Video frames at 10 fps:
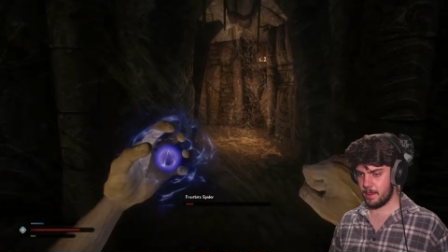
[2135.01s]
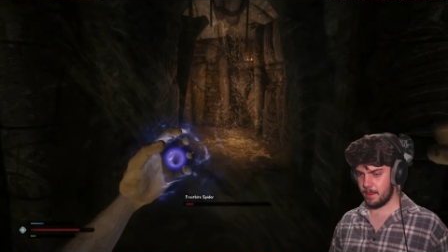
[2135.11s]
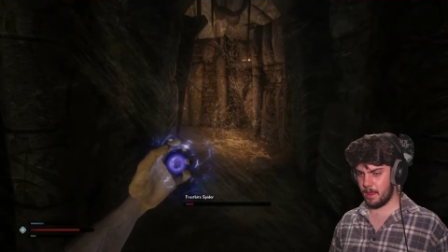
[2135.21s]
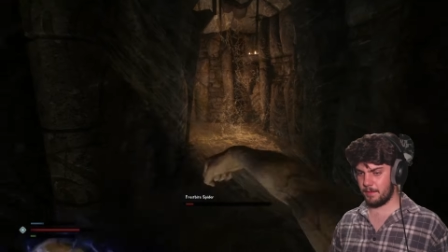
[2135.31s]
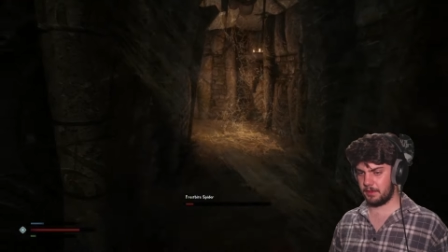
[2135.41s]

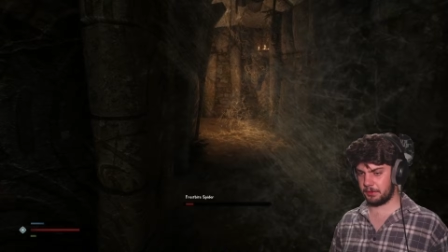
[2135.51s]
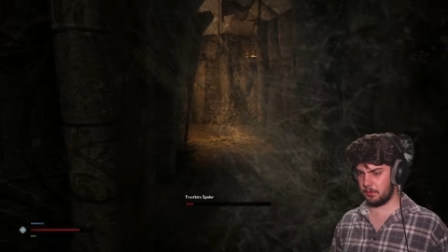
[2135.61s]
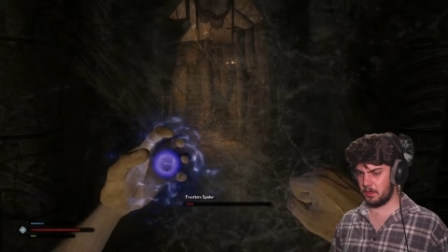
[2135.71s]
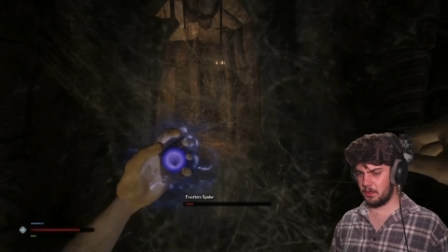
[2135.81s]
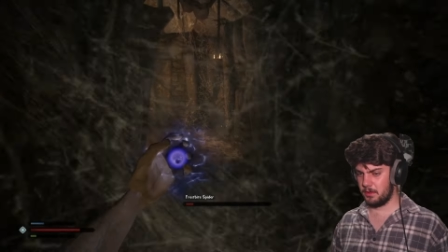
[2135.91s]
Let me
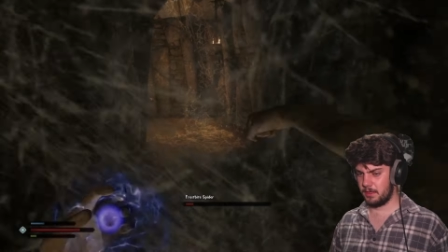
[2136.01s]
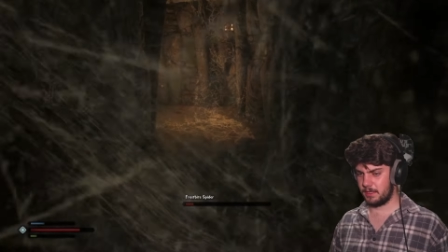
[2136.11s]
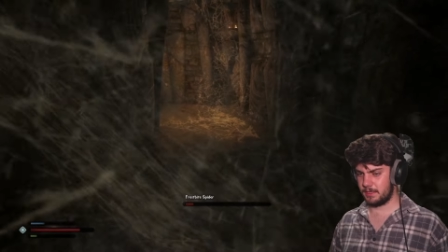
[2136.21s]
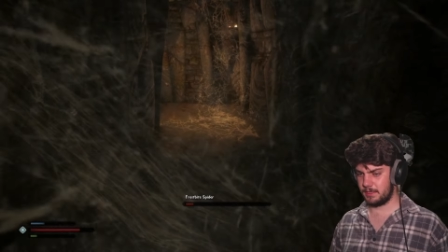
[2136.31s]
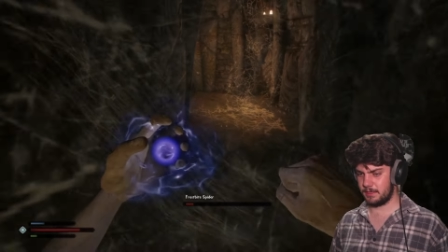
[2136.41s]
through!
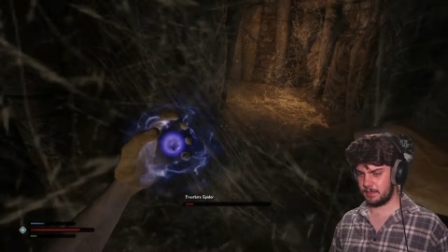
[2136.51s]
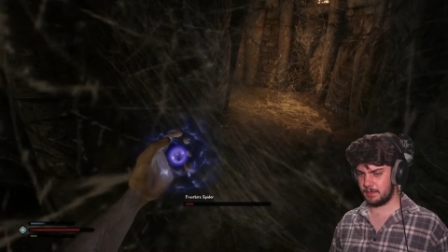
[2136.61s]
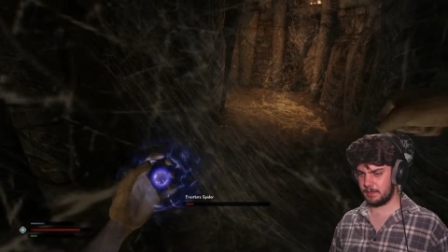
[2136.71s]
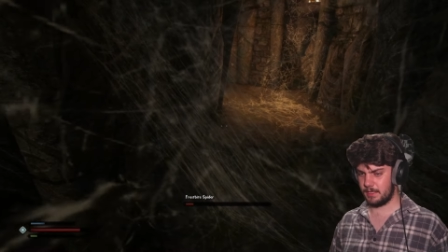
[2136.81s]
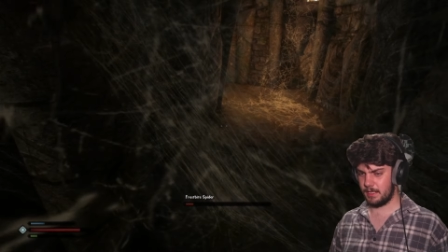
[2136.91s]

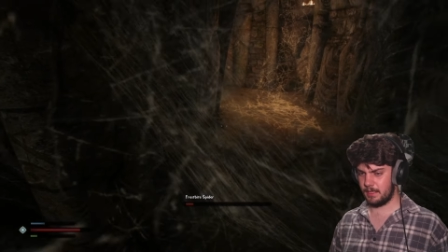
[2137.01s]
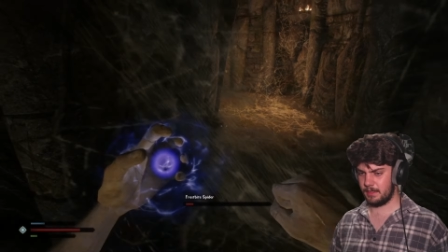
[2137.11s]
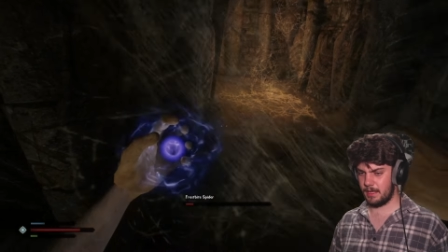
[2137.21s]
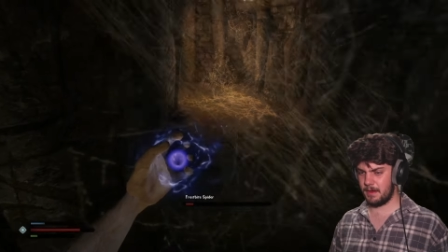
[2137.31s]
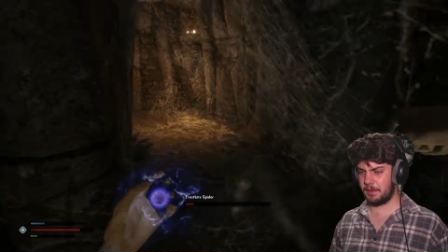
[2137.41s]

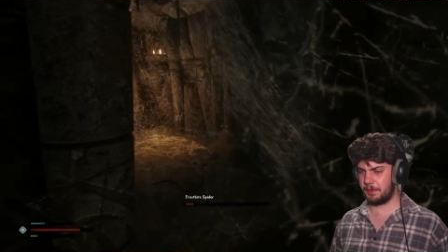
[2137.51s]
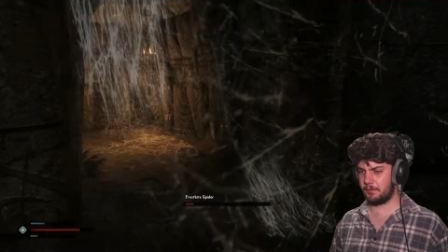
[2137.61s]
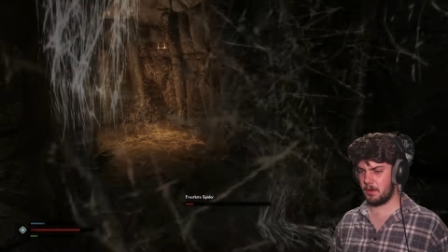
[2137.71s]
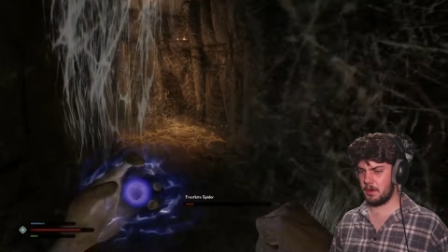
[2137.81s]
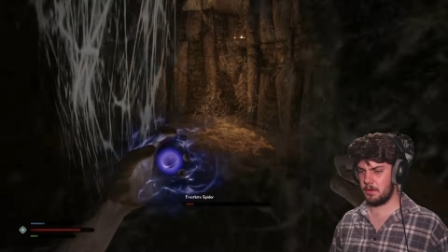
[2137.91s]
Let me
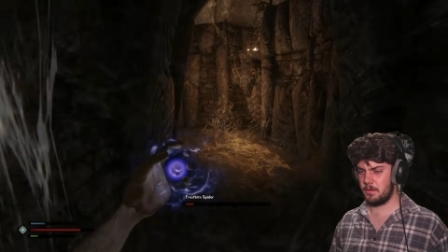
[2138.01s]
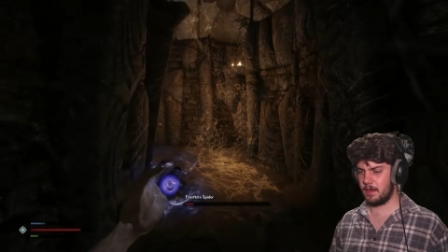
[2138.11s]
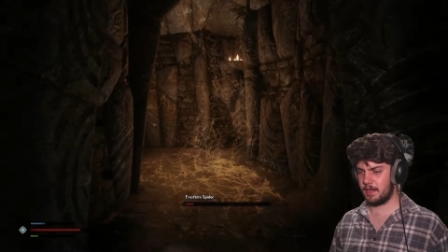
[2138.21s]
through!